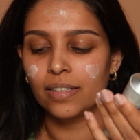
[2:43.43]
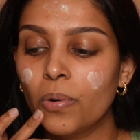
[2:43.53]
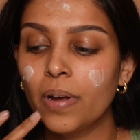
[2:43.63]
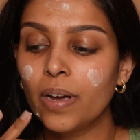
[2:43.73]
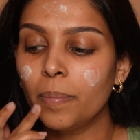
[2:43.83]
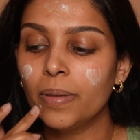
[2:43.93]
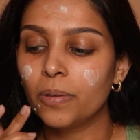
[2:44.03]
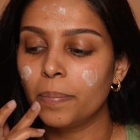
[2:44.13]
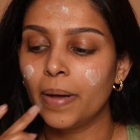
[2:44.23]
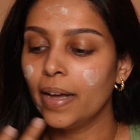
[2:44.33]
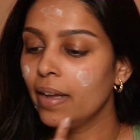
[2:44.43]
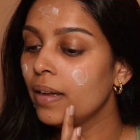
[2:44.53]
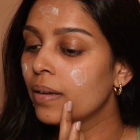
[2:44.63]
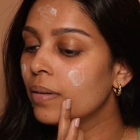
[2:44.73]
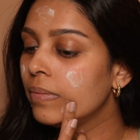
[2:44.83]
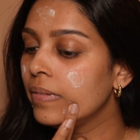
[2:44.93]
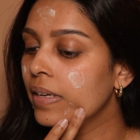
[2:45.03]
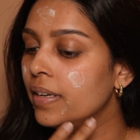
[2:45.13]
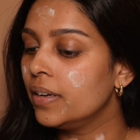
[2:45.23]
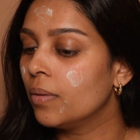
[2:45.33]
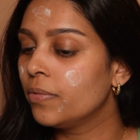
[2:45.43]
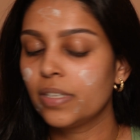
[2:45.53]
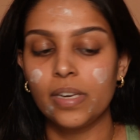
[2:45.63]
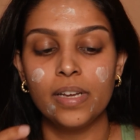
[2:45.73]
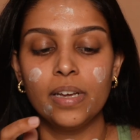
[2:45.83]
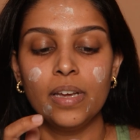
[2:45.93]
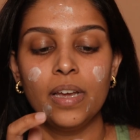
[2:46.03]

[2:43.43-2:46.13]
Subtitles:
Growing up in Dubai, we obviously